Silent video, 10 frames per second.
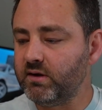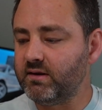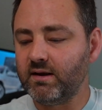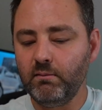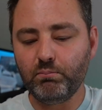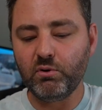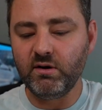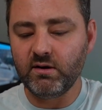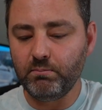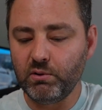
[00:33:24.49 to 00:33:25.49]
the same
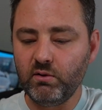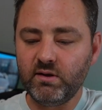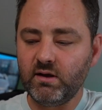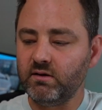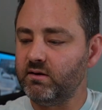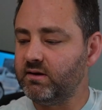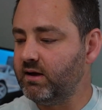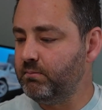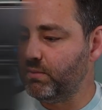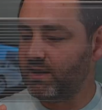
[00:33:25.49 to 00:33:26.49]
principles and the
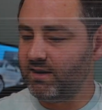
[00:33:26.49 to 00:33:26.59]
same,